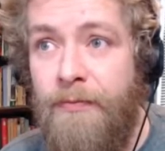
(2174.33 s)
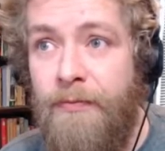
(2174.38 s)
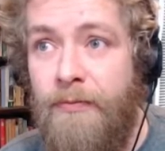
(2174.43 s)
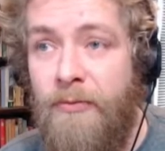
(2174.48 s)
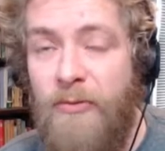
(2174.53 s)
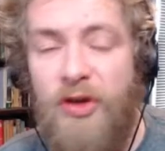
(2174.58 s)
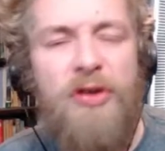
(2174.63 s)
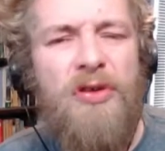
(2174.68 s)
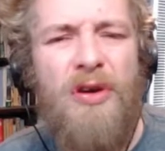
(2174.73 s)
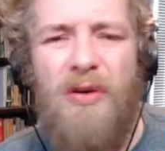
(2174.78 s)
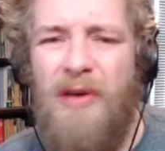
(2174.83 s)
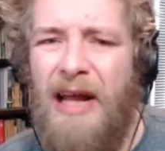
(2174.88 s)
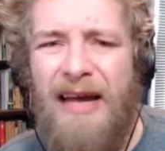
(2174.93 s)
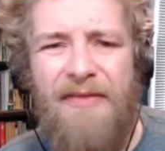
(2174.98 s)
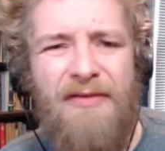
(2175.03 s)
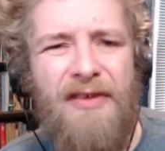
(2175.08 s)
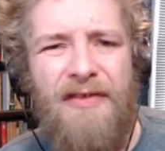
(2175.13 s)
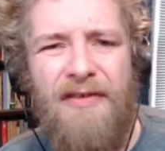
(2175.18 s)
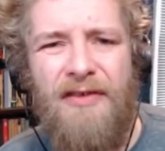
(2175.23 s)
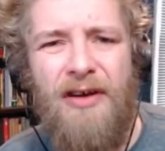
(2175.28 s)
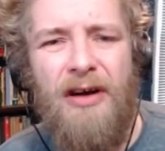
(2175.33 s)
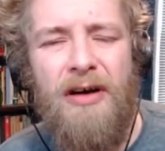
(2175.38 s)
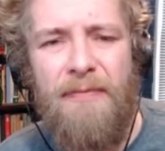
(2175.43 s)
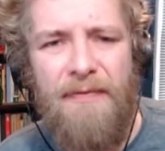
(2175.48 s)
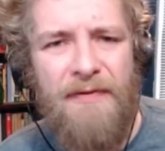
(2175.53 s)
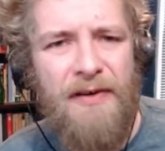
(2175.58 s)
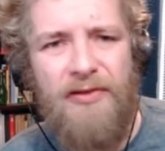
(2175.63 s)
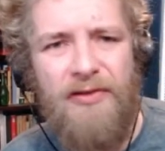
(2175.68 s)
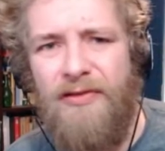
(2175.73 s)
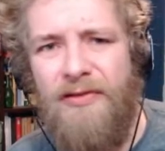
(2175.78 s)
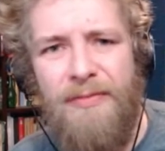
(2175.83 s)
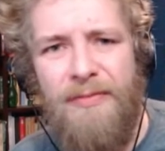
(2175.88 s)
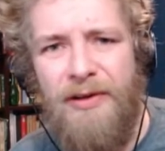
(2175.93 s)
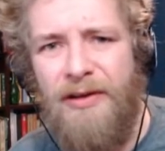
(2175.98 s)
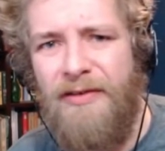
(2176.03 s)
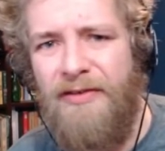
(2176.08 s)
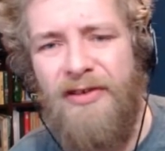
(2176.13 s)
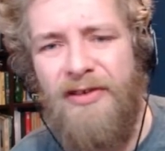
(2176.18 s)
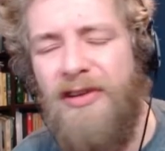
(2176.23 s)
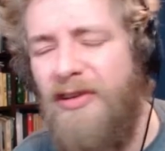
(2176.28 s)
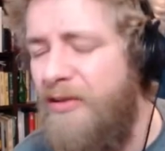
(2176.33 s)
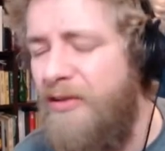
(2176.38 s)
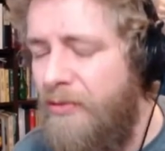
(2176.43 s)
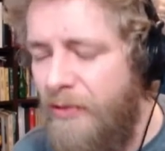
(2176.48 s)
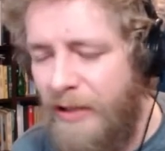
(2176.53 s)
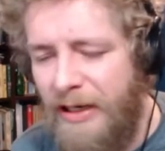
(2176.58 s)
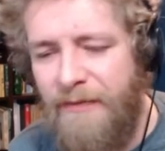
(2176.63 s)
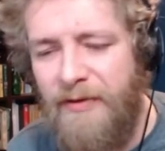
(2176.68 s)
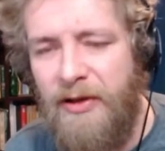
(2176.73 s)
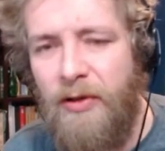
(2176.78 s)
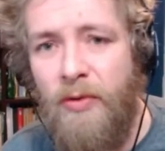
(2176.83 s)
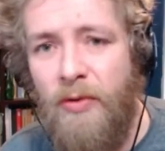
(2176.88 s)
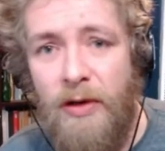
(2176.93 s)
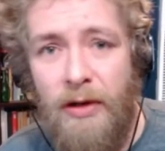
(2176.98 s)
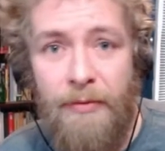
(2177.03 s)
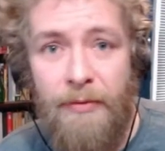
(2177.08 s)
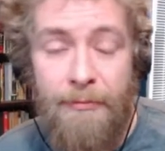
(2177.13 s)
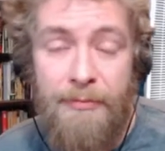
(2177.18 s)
You don't have to stop, fictional person. You can do whatever you want.